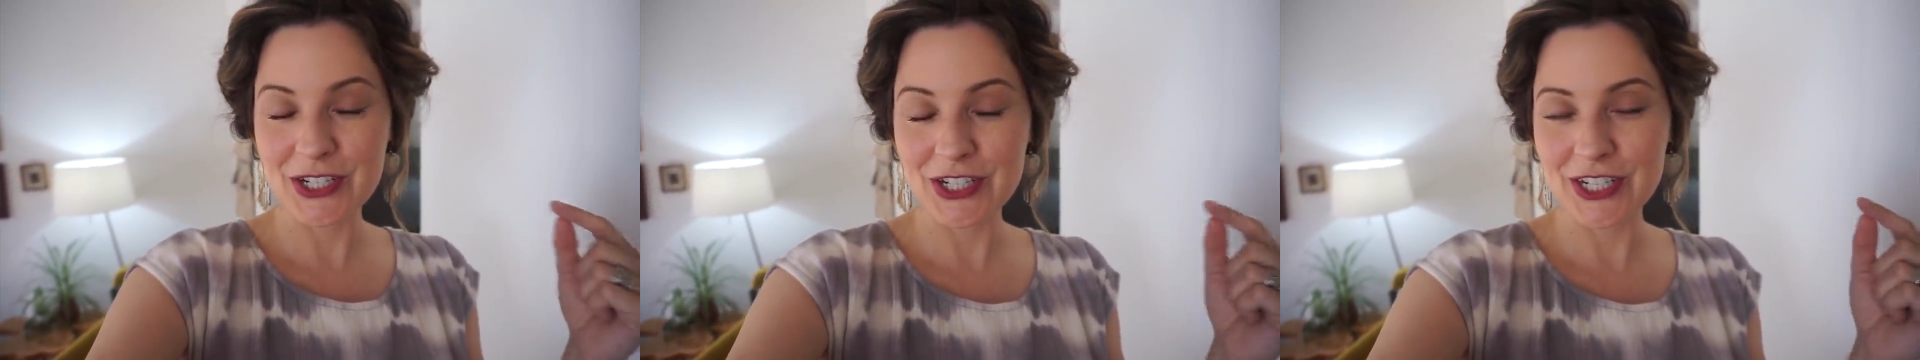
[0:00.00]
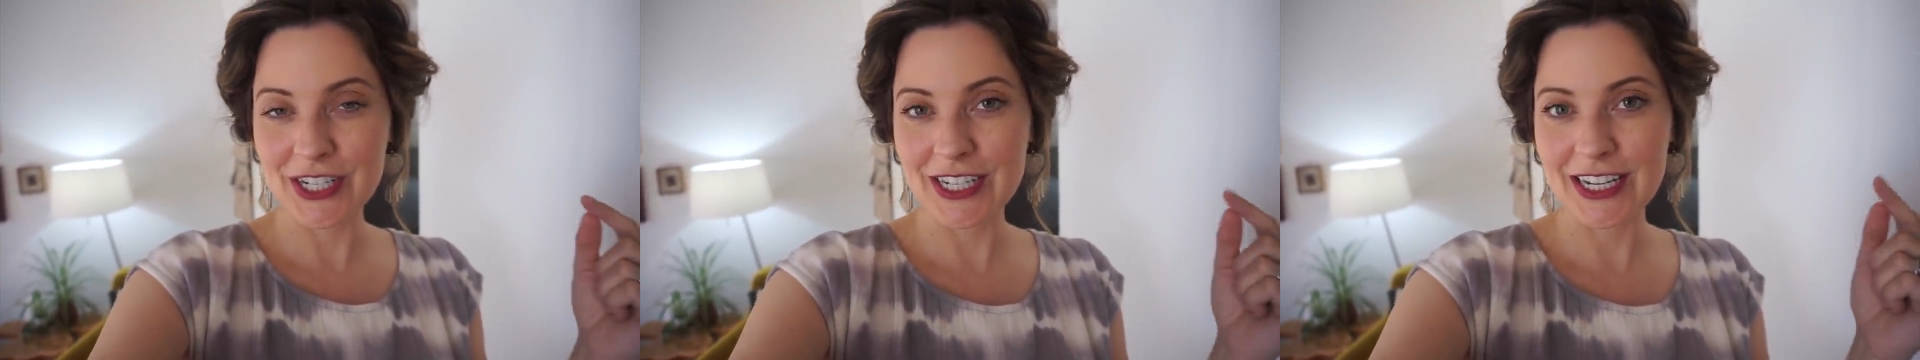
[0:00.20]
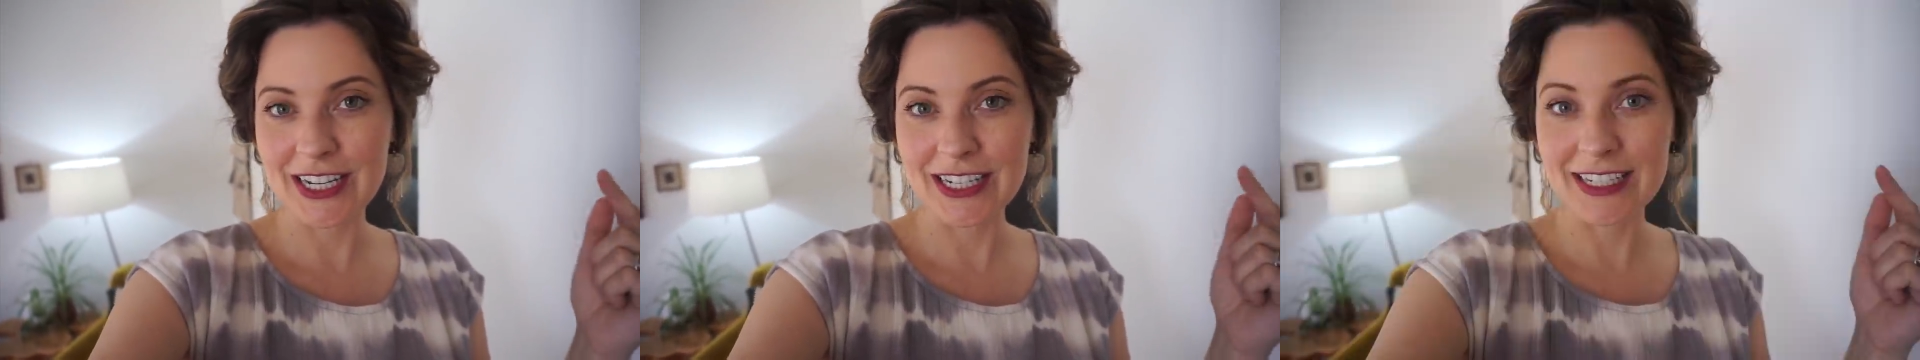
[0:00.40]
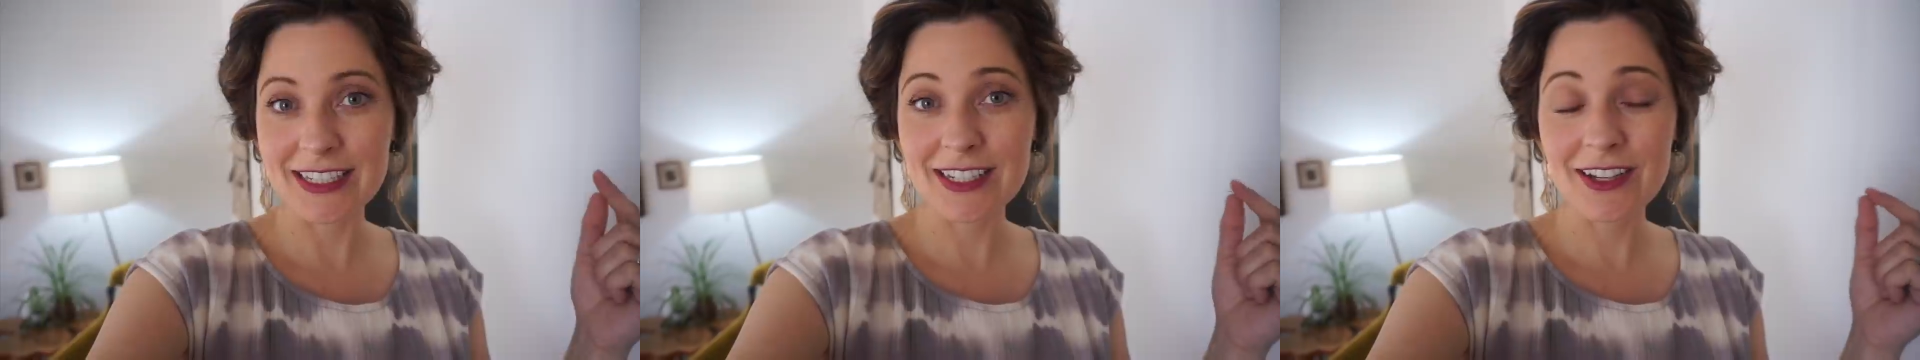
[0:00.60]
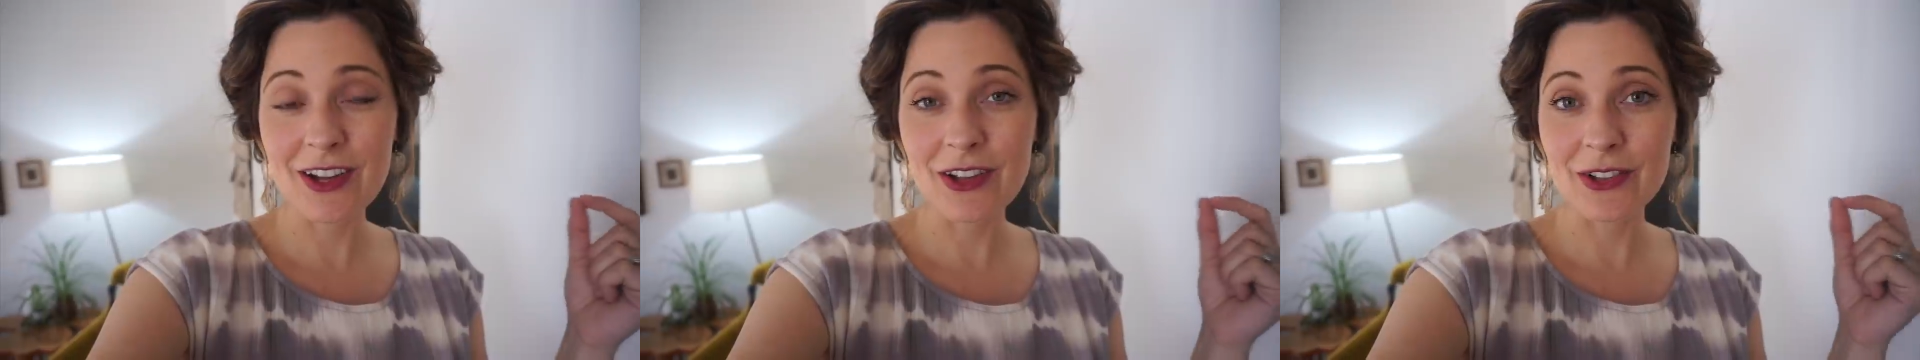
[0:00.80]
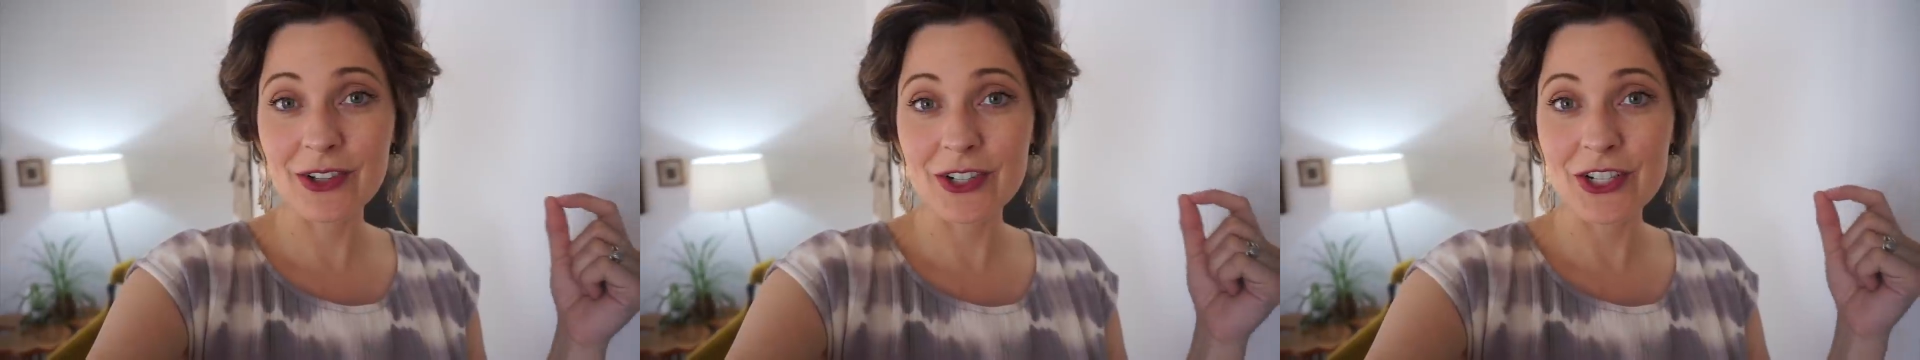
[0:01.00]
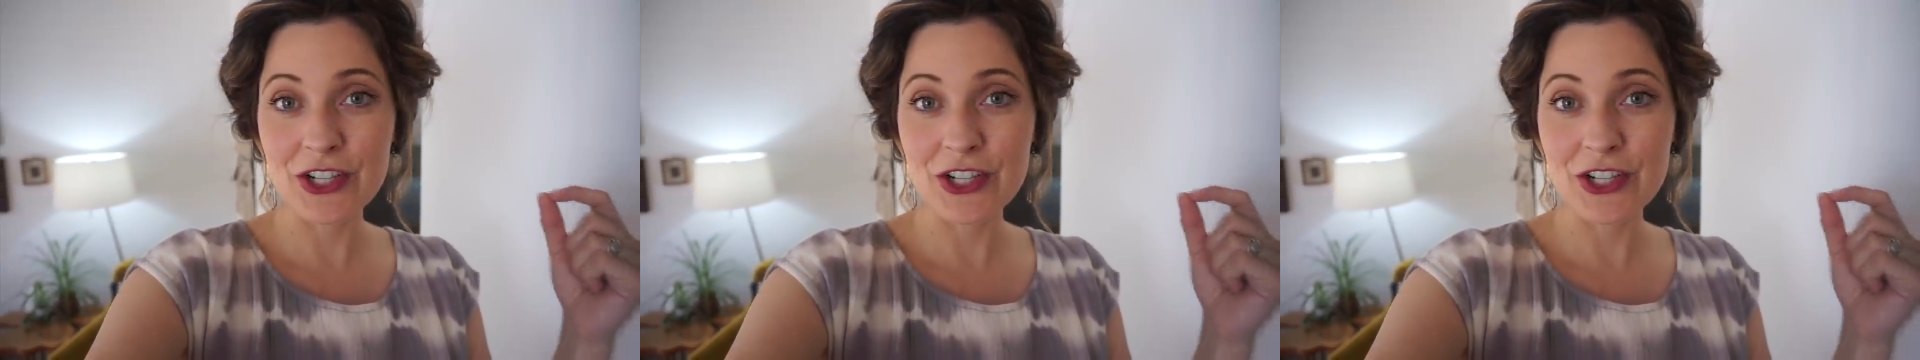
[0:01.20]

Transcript: G and it's the color